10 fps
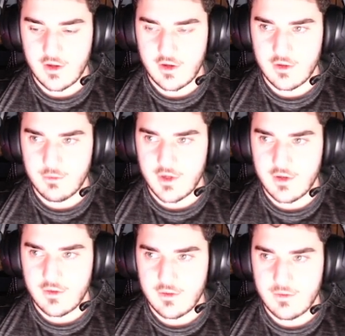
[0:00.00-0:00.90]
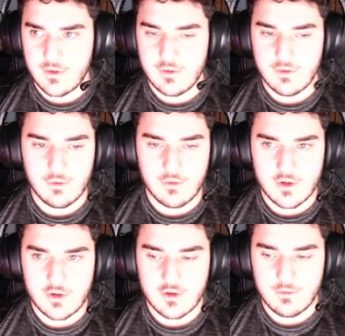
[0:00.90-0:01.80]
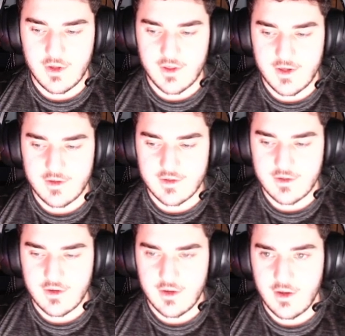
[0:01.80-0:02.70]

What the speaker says: Could be 201, could be 1,000.